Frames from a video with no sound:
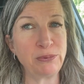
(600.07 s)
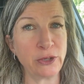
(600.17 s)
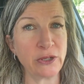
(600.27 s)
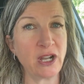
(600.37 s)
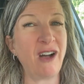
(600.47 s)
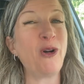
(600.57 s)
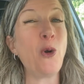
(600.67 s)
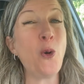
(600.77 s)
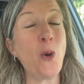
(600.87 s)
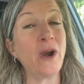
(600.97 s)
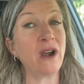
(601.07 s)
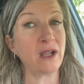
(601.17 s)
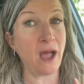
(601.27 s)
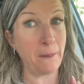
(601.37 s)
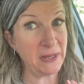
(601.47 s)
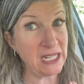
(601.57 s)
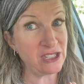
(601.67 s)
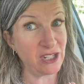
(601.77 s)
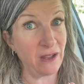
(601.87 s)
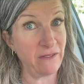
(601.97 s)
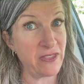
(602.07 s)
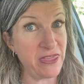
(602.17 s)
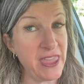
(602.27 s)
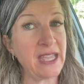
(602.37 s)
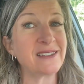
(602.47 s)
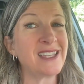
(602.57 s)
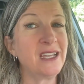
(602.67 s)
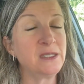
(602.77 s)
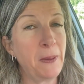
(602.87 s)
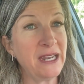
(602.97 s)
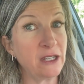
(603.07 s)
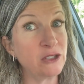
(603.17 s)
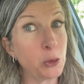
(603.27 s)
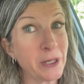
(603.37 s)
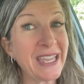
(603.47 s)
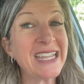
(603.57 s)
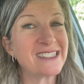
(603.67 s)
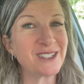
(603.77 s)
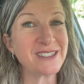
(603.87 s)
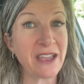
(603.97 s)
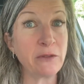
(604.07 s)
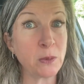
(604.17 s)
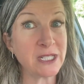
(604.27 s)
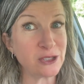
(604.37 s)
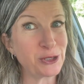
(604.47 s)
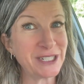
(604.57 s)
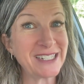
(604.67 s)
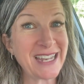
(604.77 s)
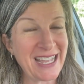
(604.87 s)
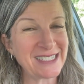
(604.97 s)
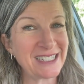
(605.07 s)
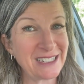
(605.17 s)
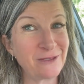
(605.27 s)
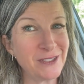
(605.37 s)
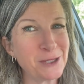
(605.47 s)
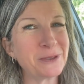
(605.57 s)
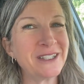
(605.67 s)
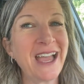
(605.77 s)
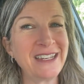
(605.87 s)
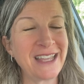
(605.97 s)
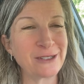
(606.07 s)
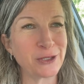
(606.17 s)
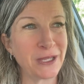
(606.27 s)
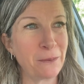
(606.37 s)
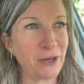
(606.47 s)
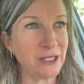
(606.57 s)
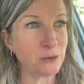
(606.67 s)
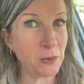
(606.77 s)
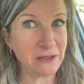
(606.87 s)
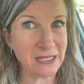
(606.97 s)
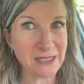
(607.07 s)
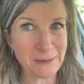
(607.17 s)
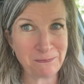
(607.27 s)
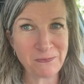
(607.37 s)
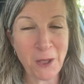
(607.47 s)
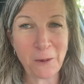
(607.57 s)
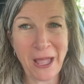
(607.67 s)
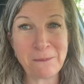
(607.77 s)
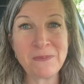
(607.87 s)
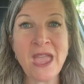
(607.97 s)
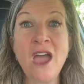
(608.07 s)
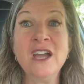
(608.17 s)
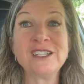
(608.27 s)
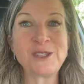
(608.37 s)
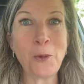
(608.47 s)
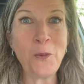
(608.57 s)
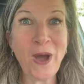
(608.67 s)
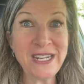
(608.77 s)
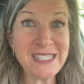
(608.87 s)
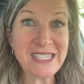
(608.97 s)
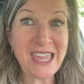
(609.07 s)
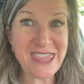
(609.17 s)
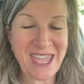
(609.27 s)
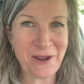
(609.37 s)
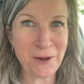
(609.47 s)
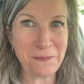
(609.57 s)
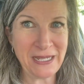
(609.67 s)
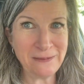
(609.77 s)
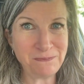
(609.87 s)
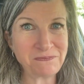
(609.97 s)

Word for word: protocol or a combination of the things depending on your case because everyone is treated as an individual at Naturally Unbridled Wellness. Okay, so what is the therapy?